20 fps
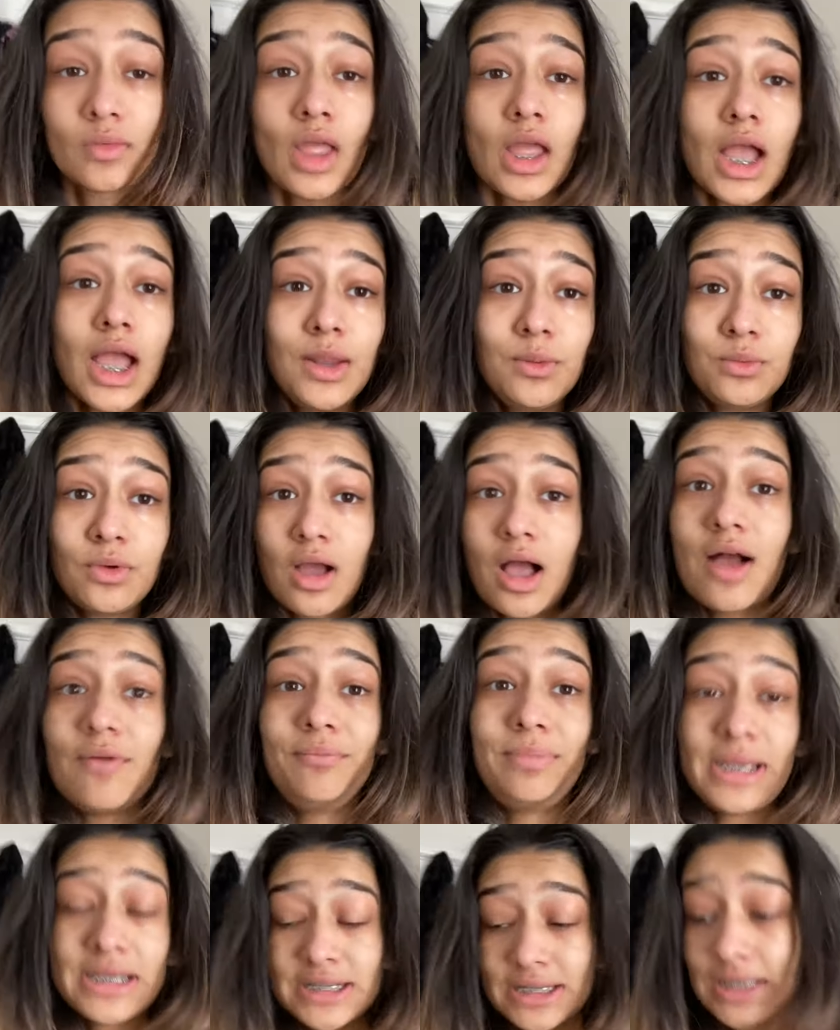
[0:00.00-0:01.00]
and I've
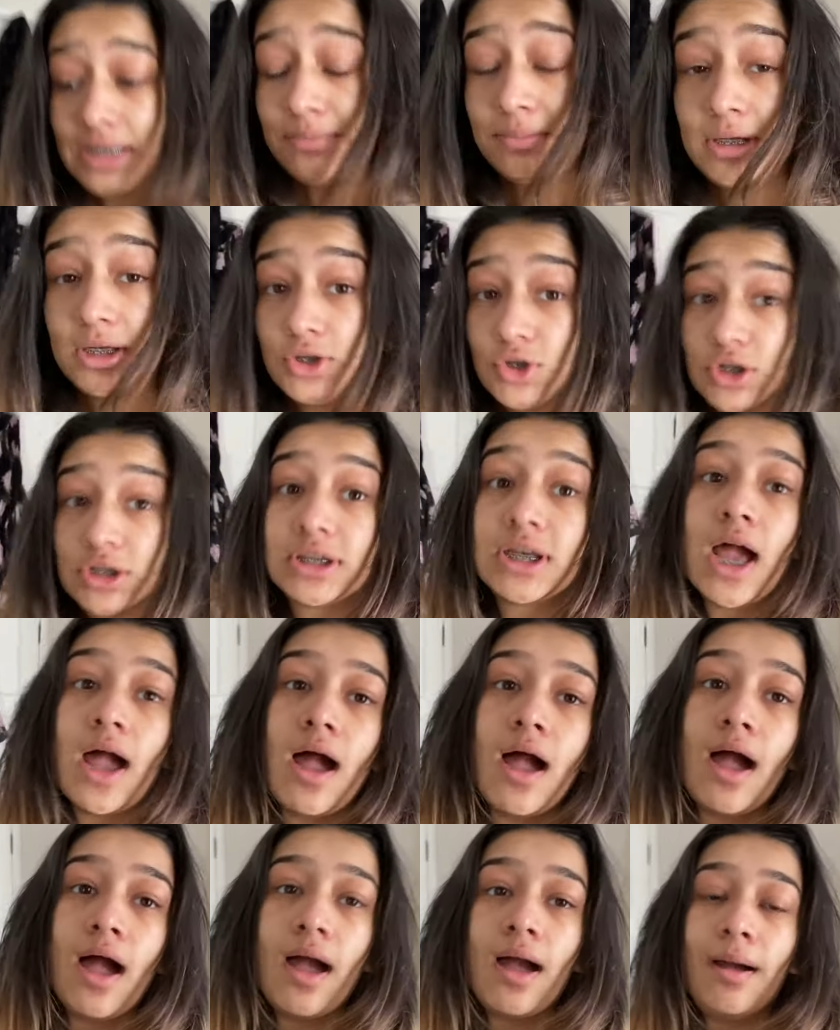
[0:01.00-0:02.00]
basically been just
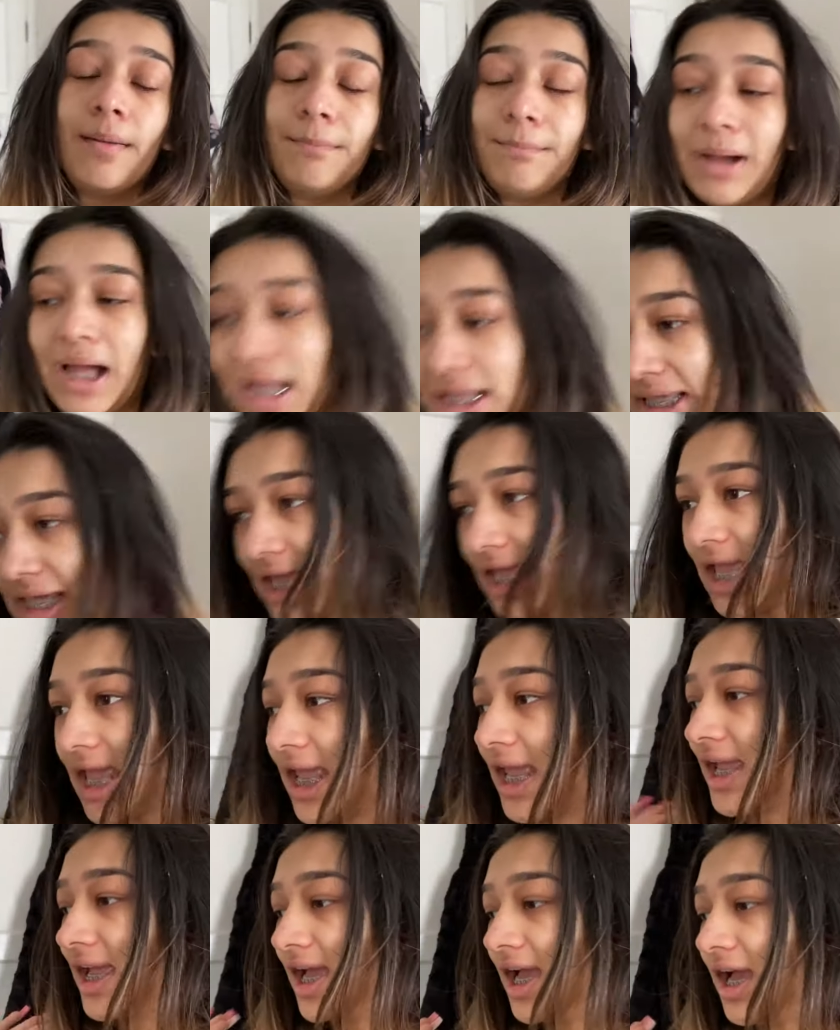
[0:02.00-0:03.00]

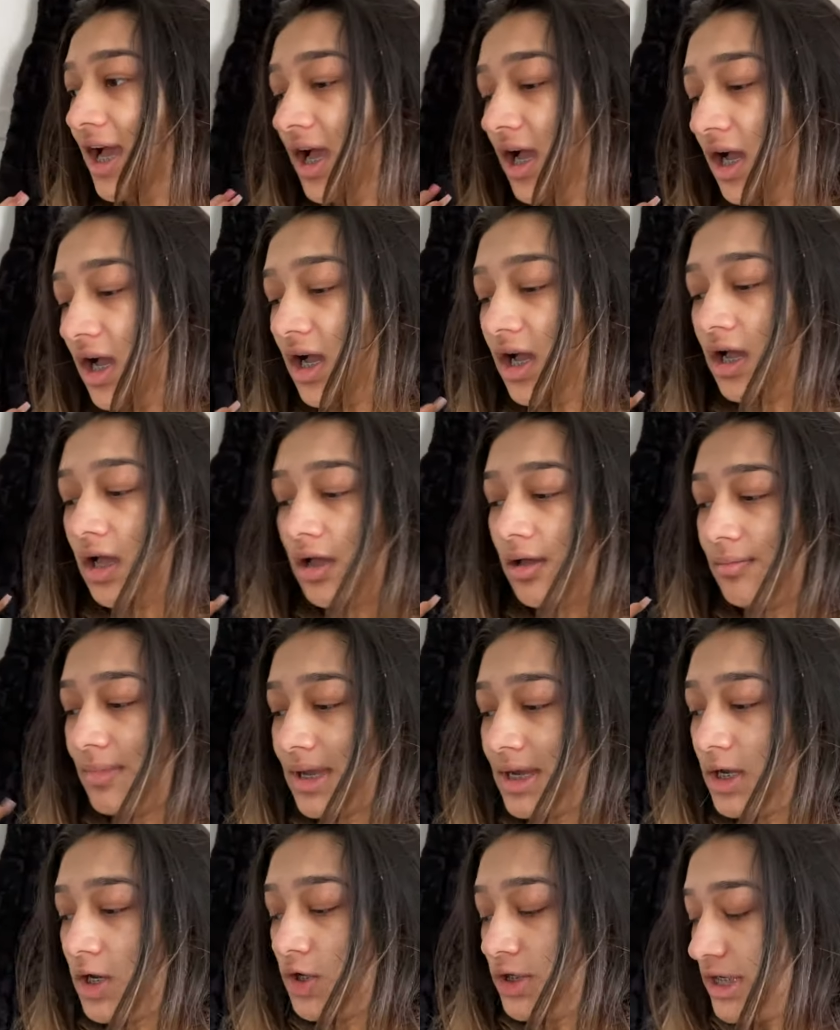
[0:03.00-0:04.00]
packing
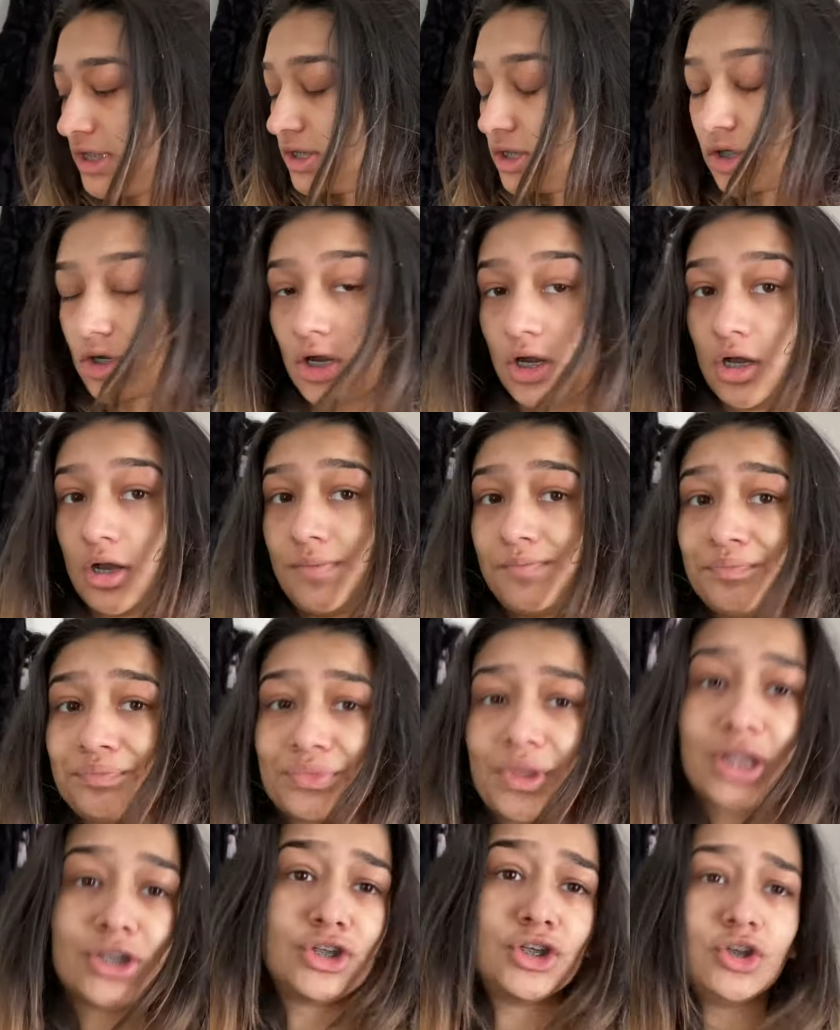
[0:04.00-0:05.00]
and loading the car.
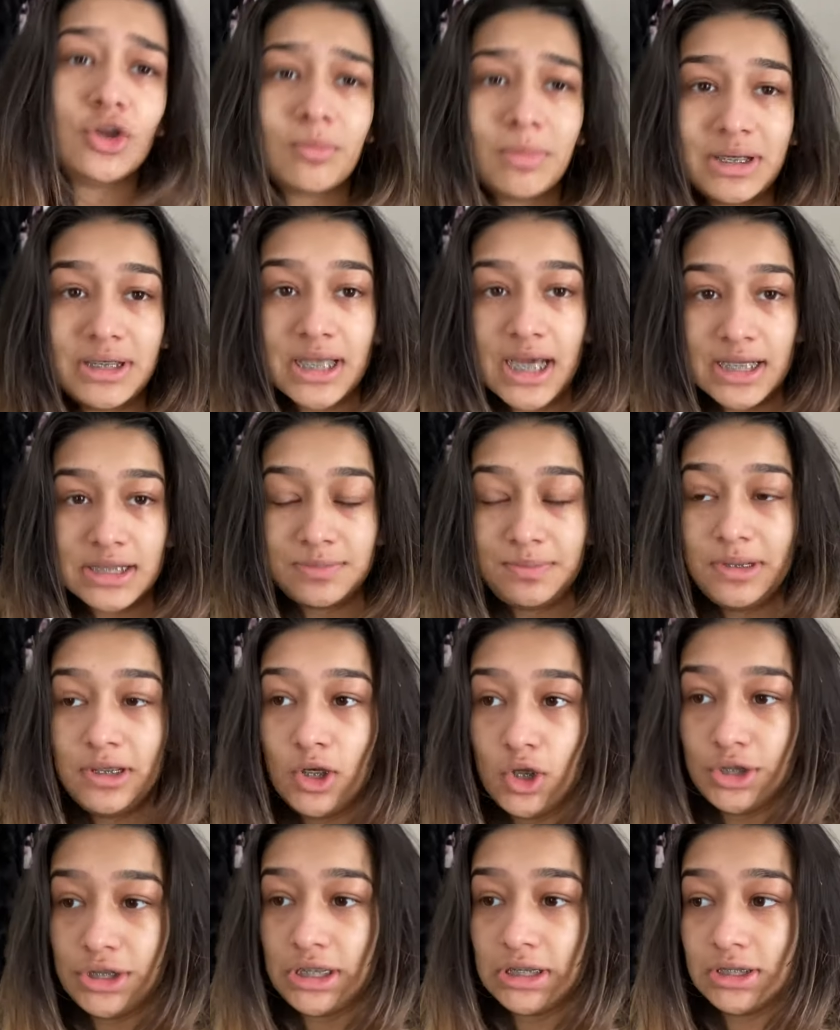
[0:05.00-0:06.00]
Actually no, my dad's been
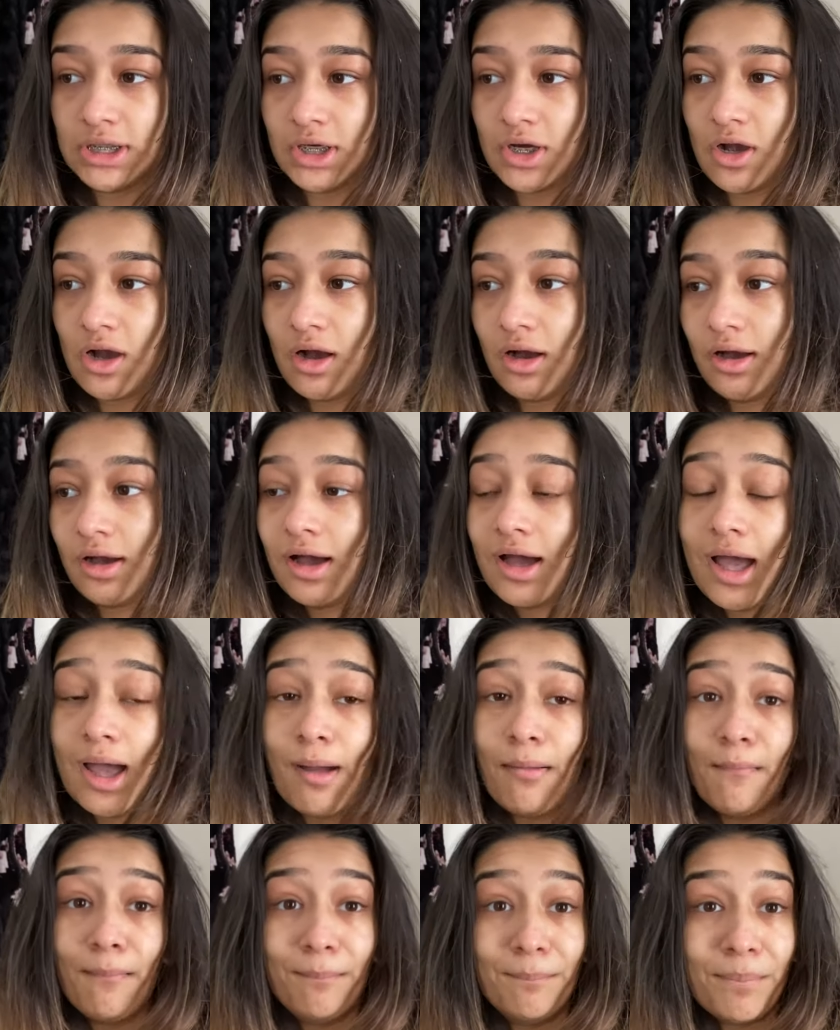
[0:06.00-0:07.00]
loading the car,
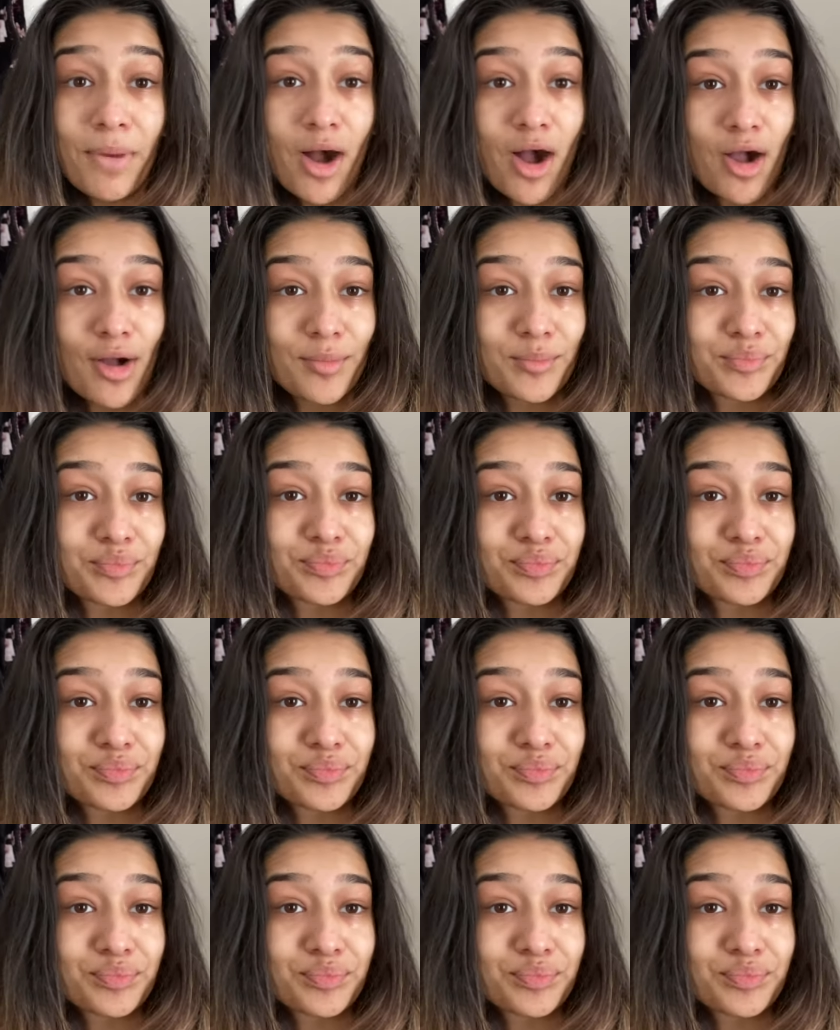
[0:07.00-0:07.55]
but